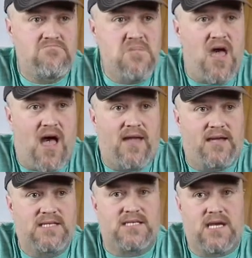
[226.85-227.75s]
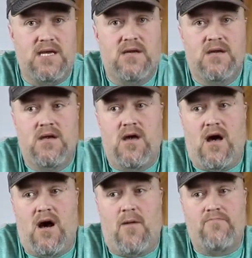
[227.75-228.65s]
Yeah, I can see.
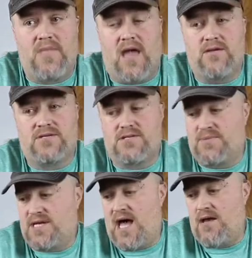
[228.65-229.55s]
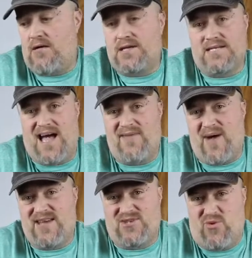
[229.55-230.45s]
I used to baton all the time.
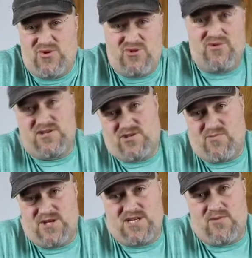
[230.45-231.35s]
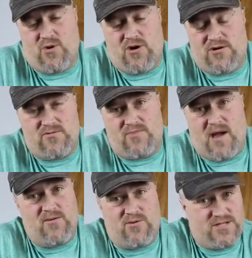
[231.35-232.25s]
I don't do it so much anymore. You
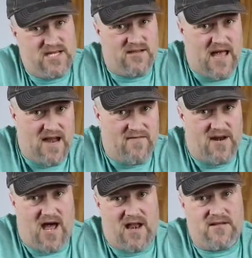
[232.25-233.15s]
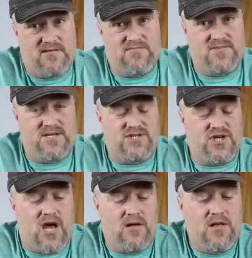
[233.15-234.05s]
probably won't see a lot of it on this
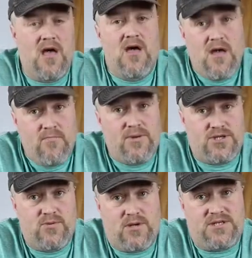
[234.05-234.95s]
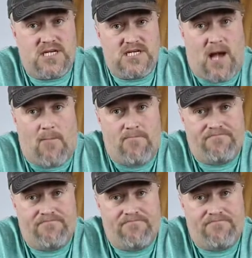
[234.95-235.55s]
channel, but you will see some.